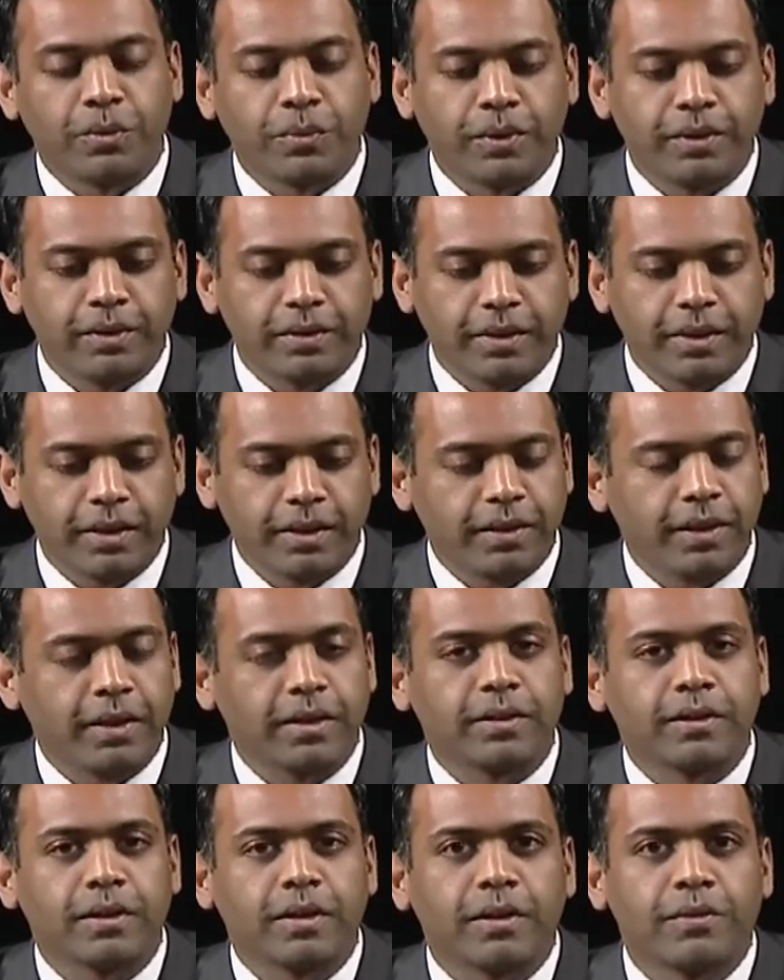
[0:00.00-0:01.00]
one thing
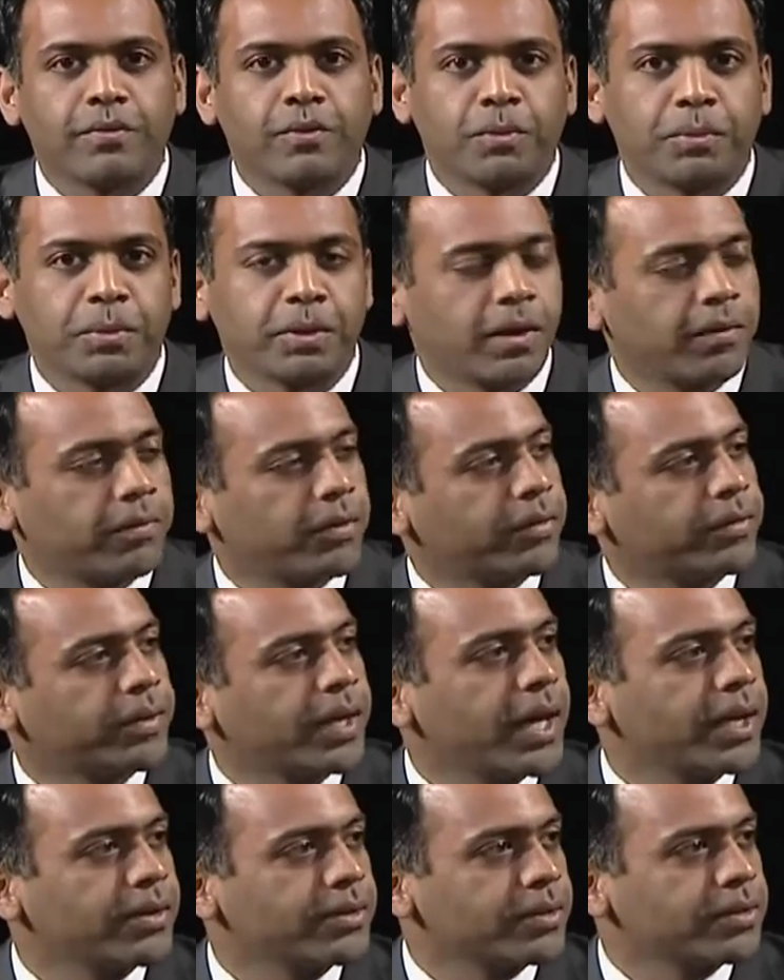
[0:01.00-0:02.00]
that uh, former governor of
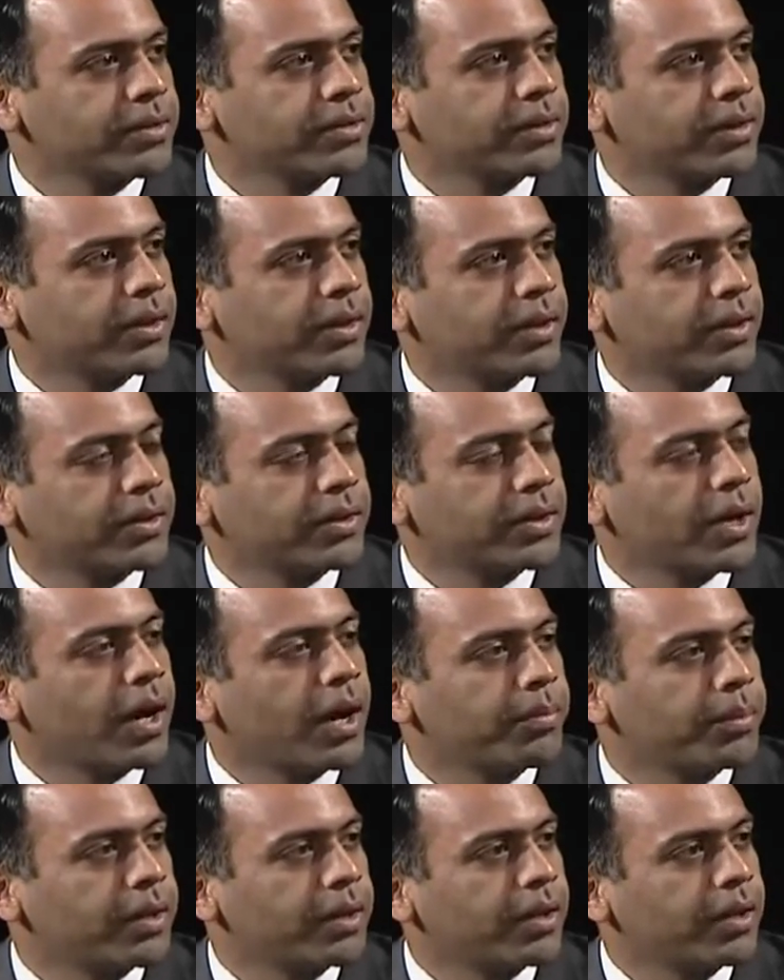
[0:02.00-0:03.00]
Kansas uh,
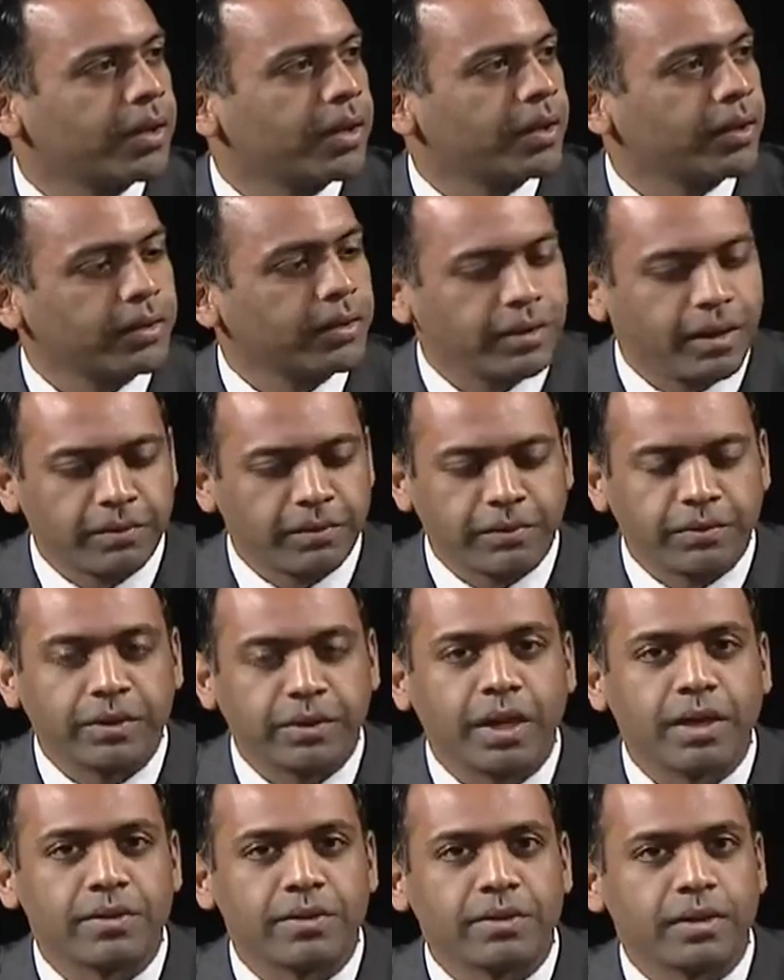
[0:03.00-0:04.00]
taught me that I'll never
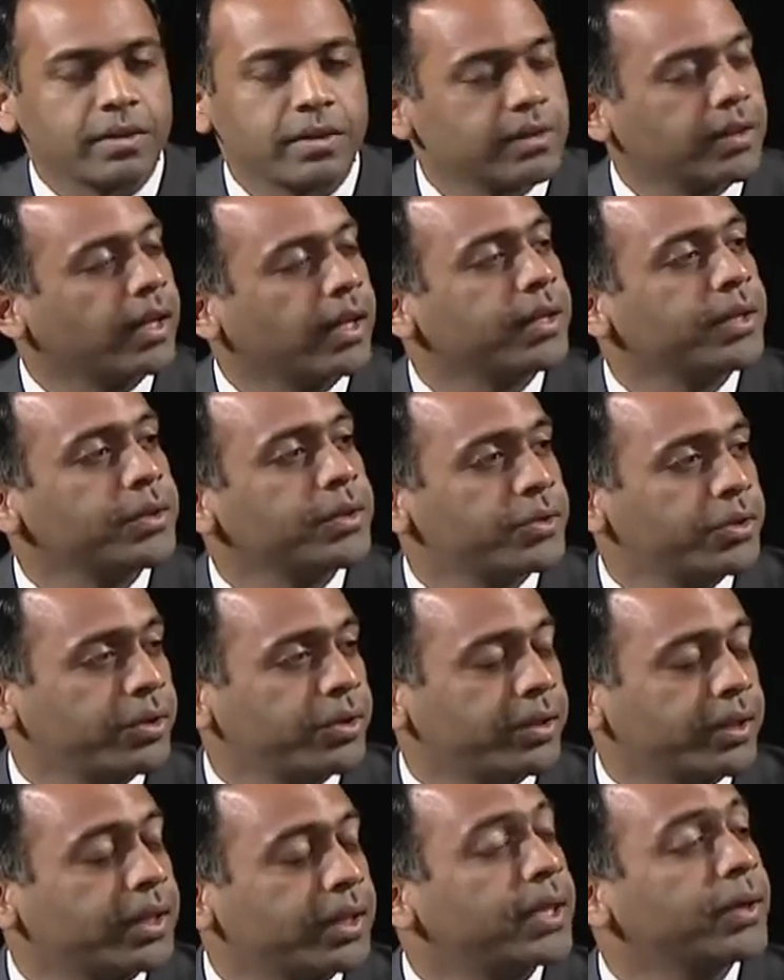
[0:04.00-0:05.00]
forget is that it's a lot
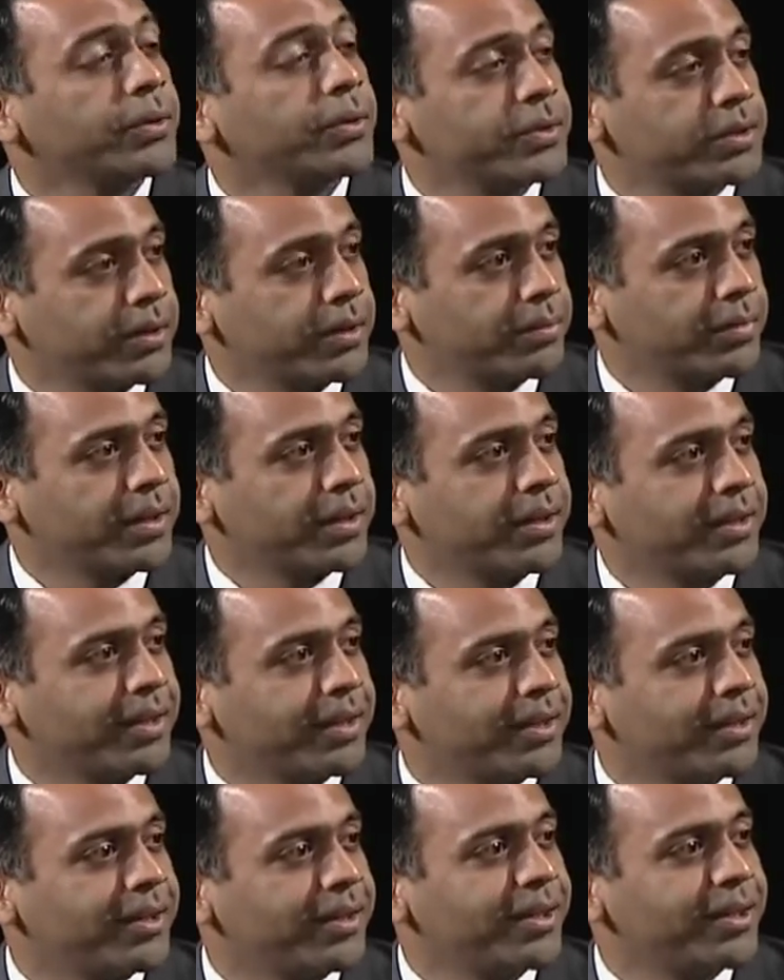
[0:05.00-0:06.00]
easier to kill something
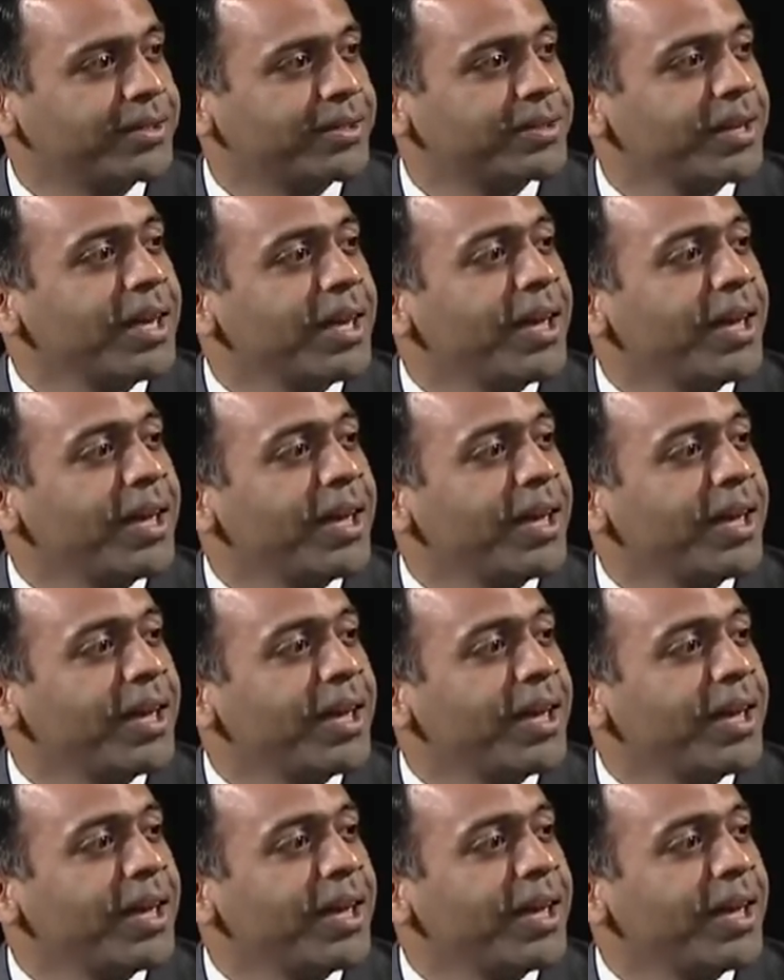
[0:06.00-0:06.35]
than it is